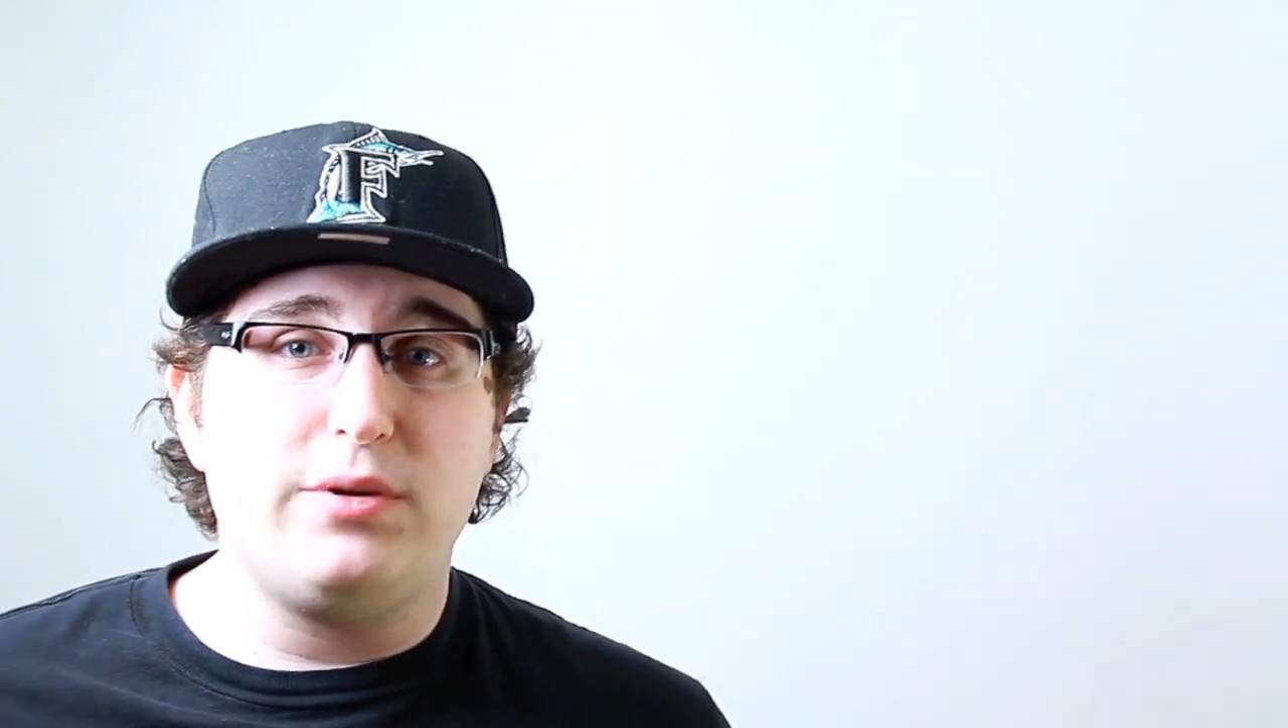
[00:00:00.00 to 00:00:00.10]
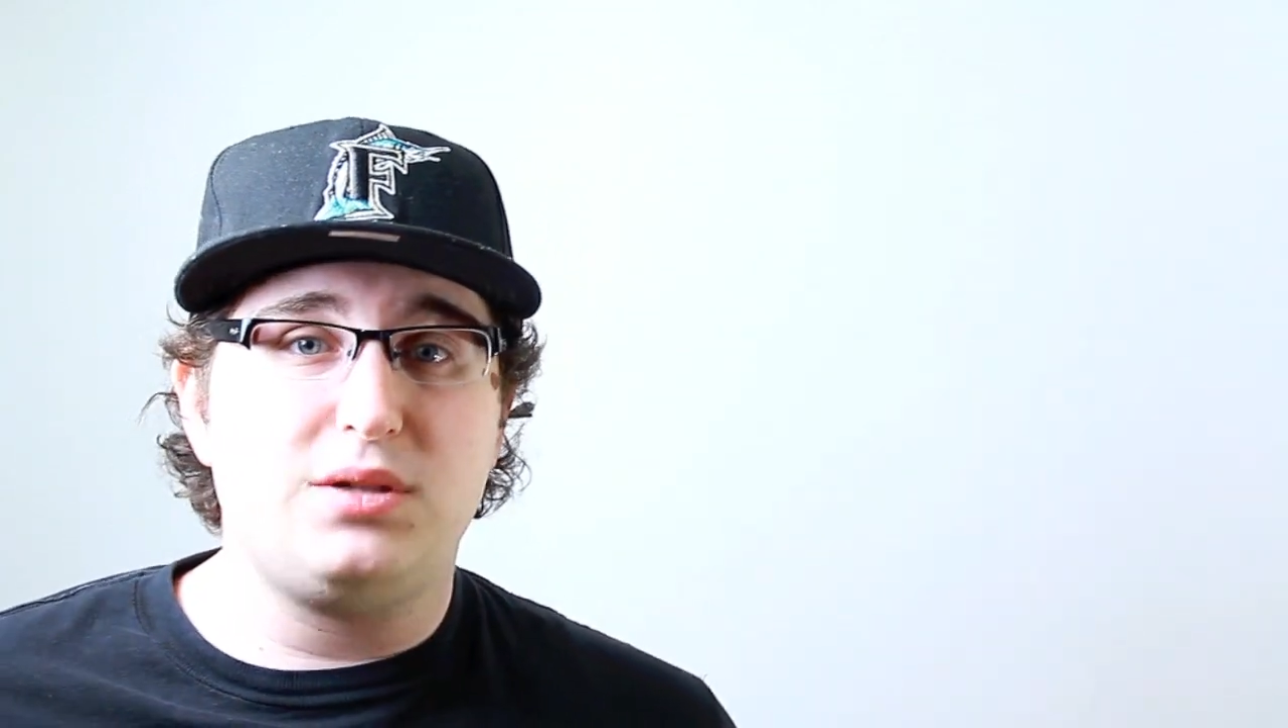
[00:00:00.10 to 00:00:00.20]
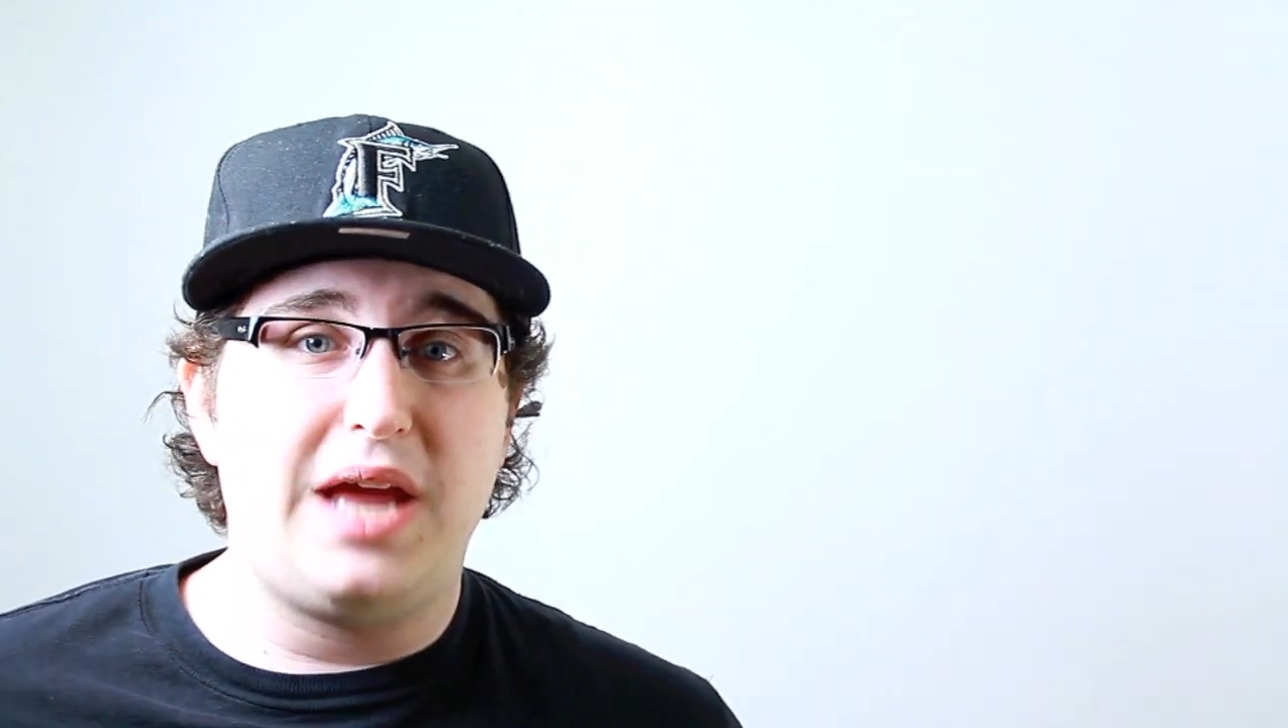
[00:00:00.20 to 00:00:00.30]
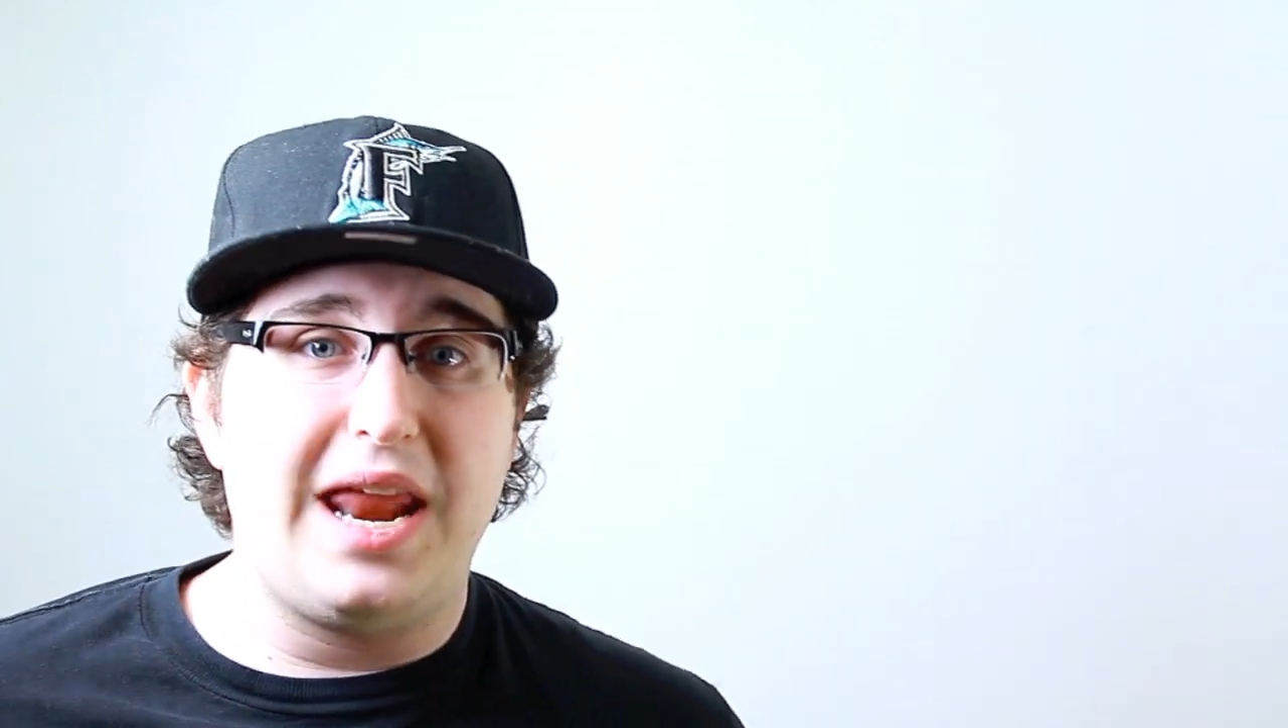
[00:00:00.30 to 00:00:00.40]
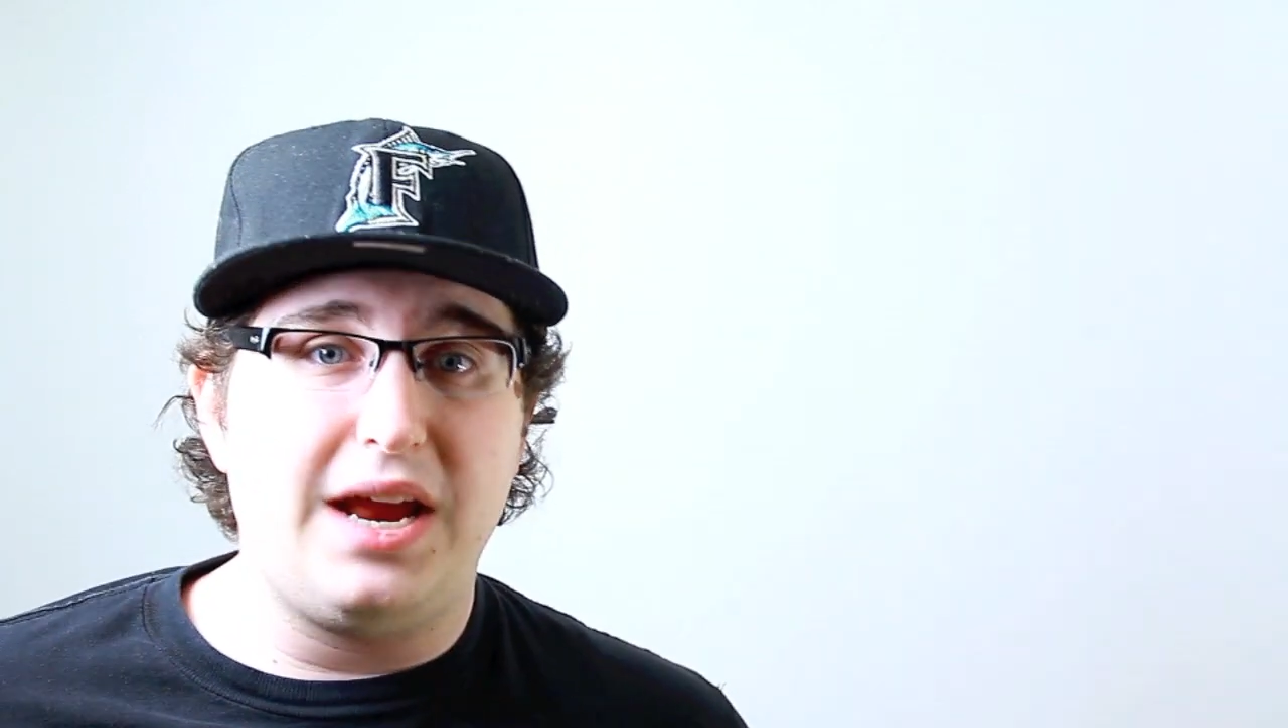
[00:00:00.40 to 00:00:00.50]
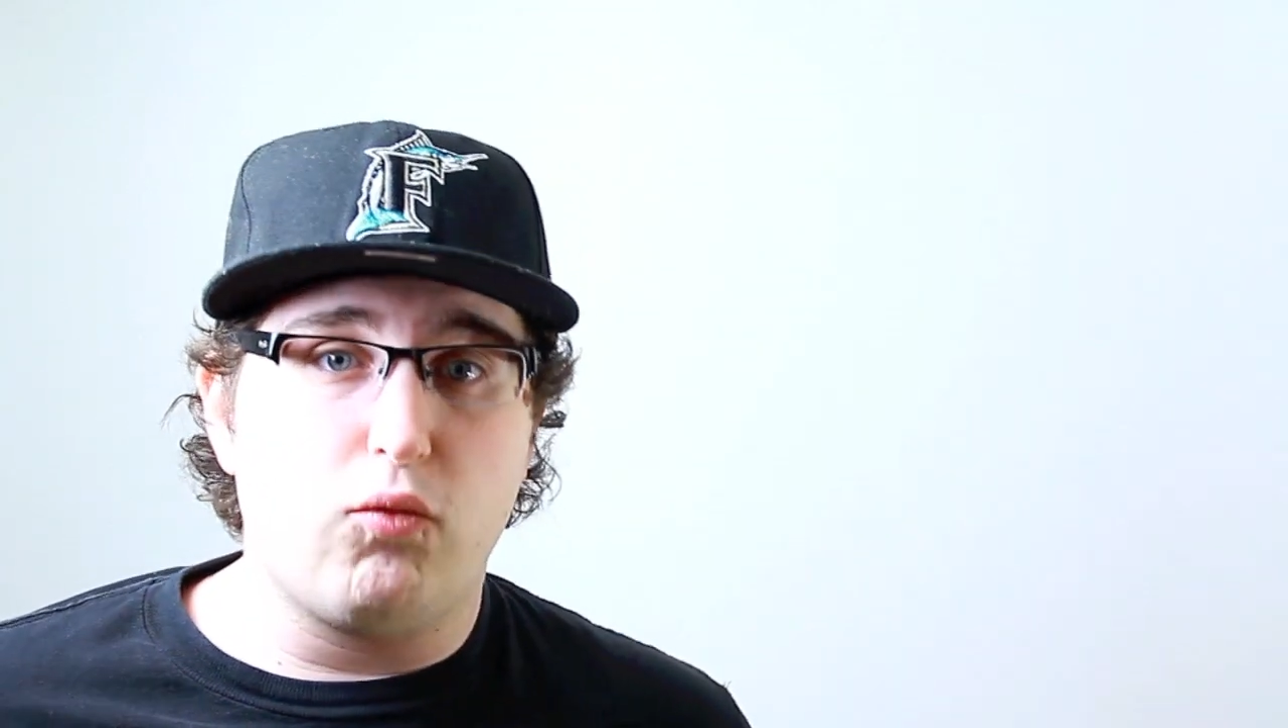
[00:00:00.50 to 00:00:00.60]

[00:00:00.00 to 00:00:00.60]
was getting